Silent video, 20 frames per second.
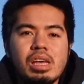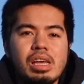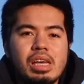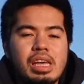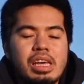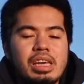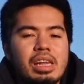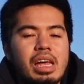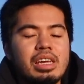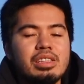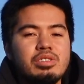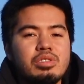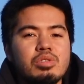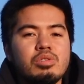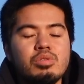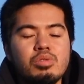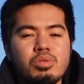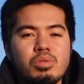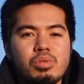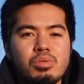and I
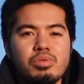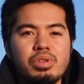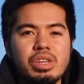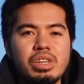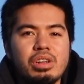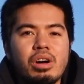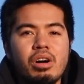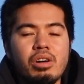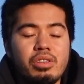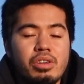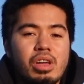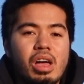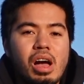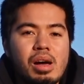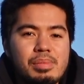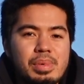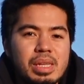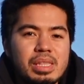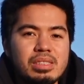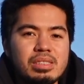do read all the
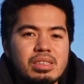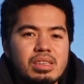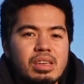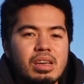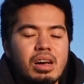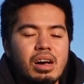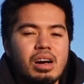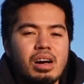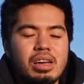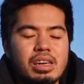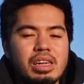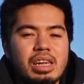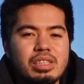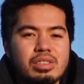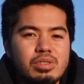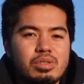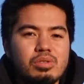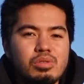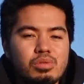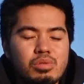comments, uh, and I
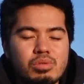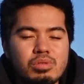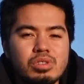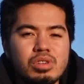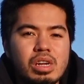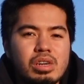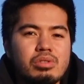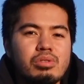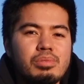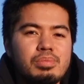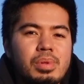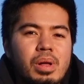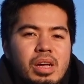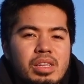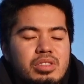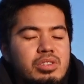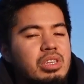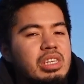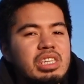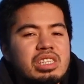do try to reply
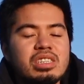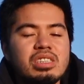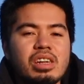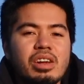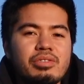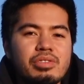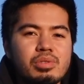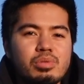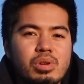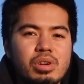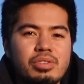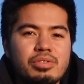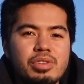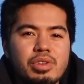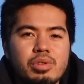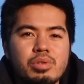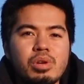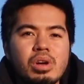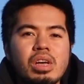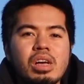to each and every one of
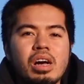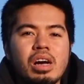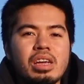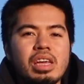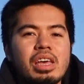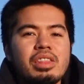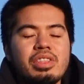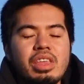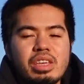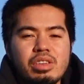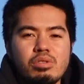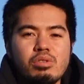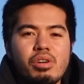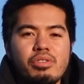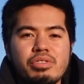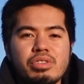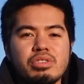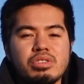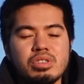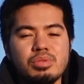you. Again, thank you all
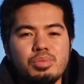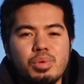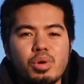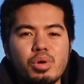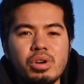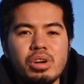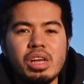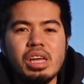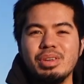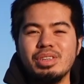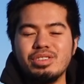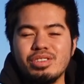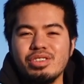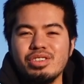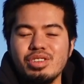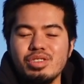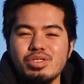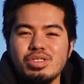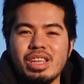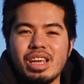for your support. Be sure to
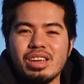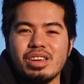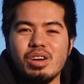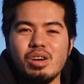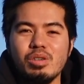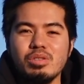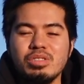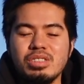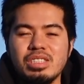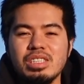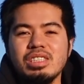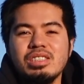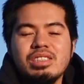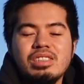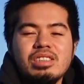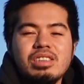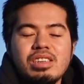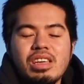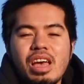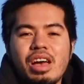use that code C
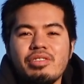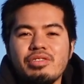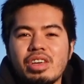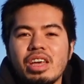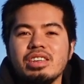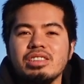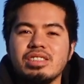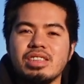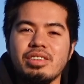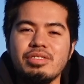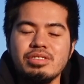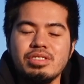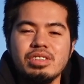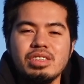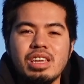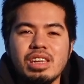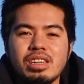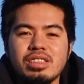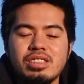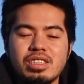T F K seven to
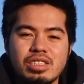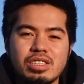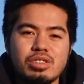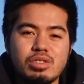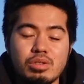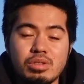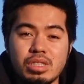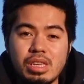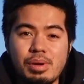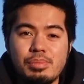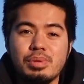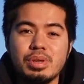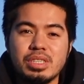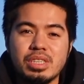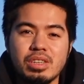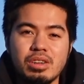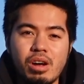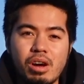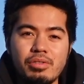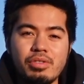get an additional ten
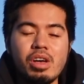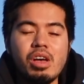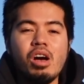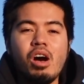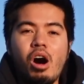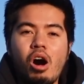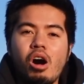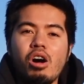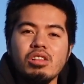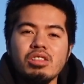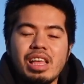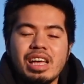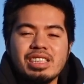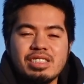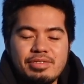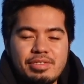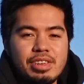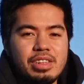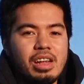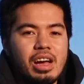percent off all
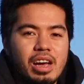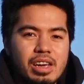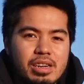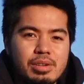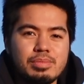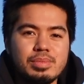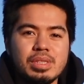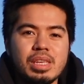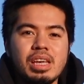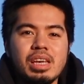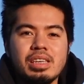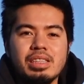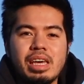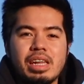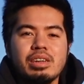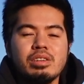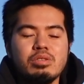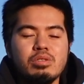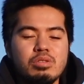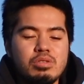LASFIT items. That
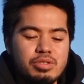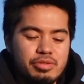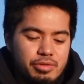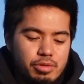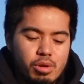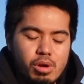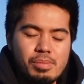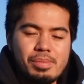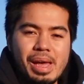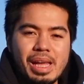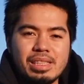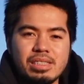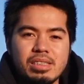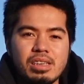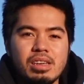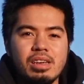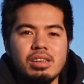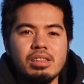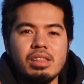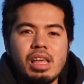includes floor mats,
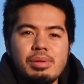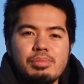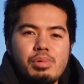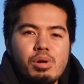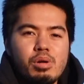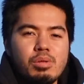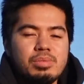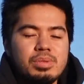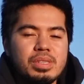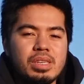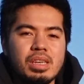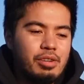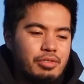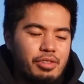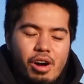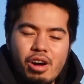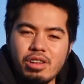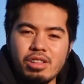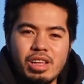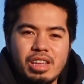light bulbs,
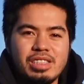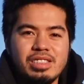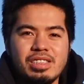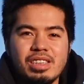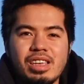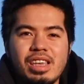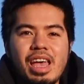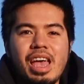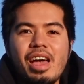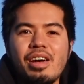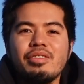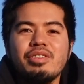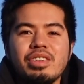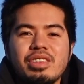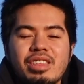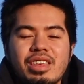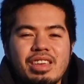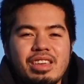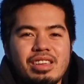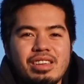fog lights,
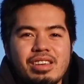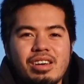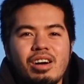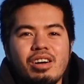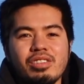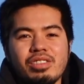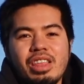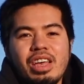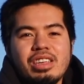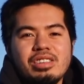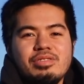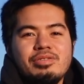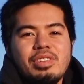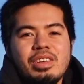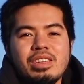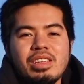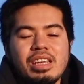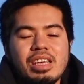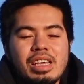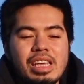everything on
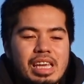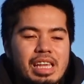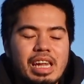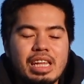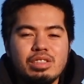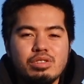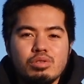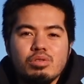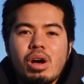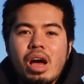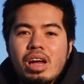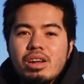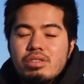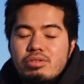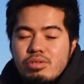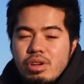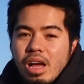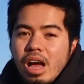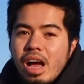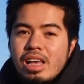LASFIT. And I do
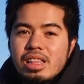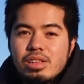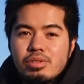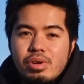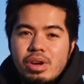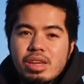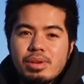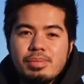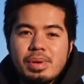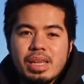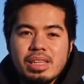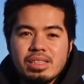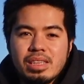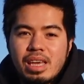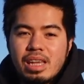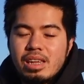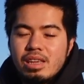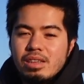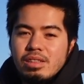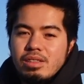highly, highly recommend
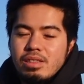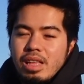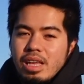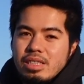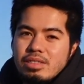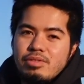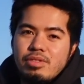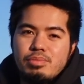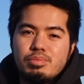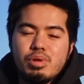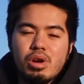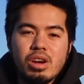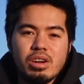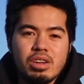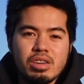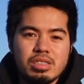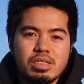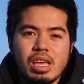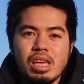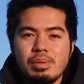getting LASFIT
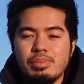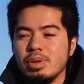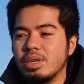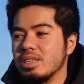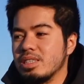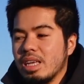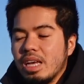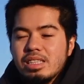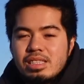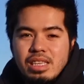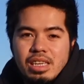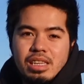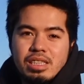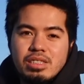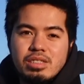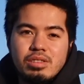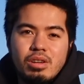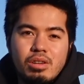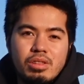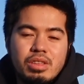products because I did
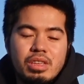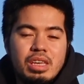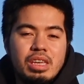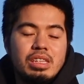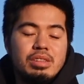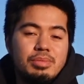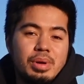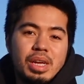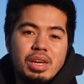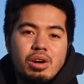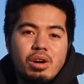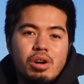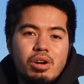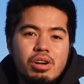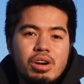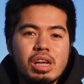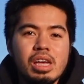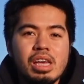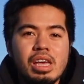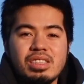install it in my
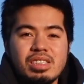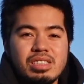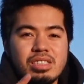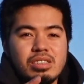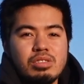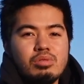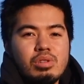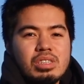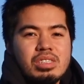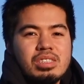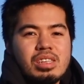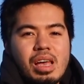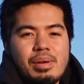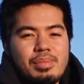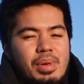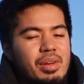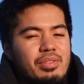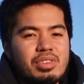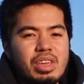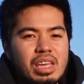car. This is Chris Time
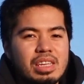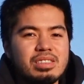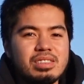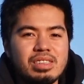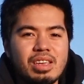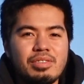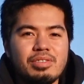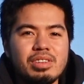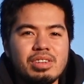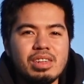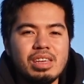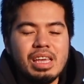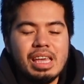F K seven,